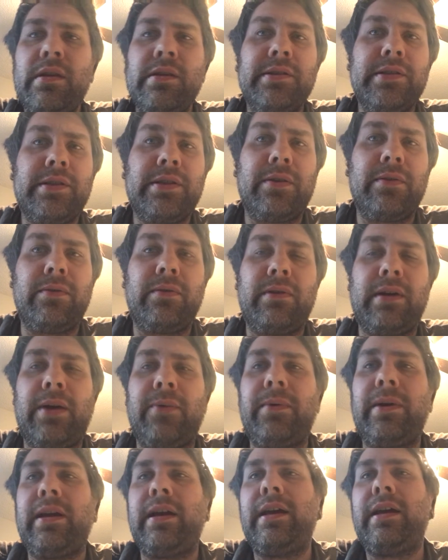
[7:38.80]
So I
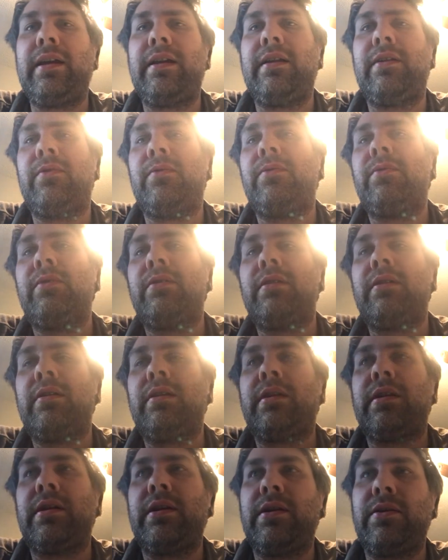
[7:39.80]
went ahead and
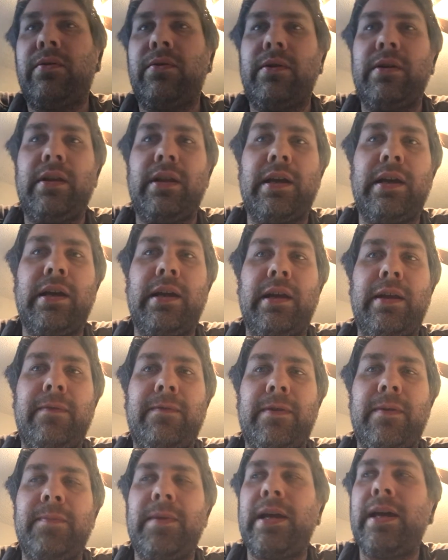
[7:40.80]
ordered online
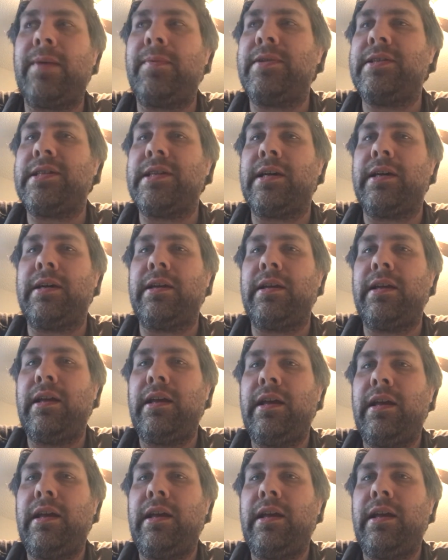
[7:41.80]
from Amazon